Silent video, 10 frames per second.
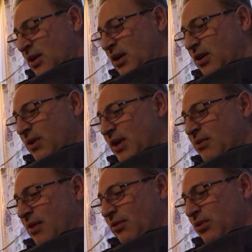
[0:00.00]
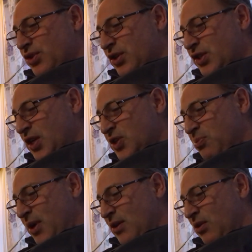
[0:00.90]
A great revolution shall
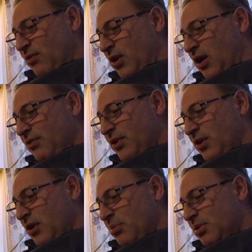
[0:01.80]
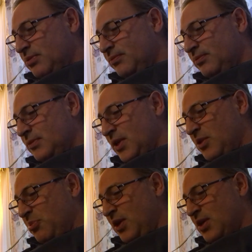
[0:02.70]
spread over all of Europe,
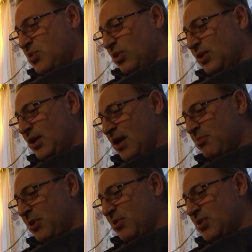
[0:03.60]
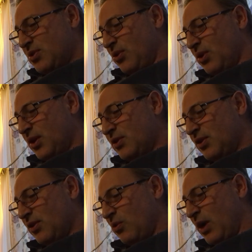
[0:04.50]
and peace will not be restored
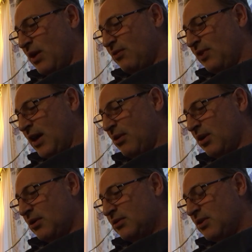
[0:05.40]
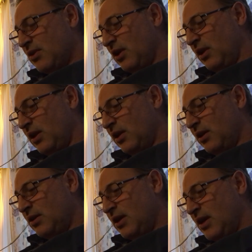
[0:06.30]
until the white flower, the
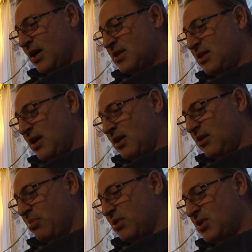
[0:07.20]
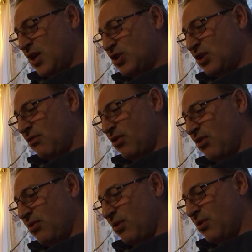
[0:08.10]
lily, has taken possession of the
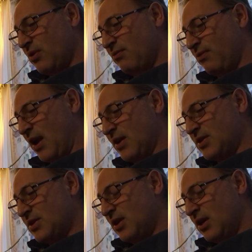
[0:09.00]
throne of France.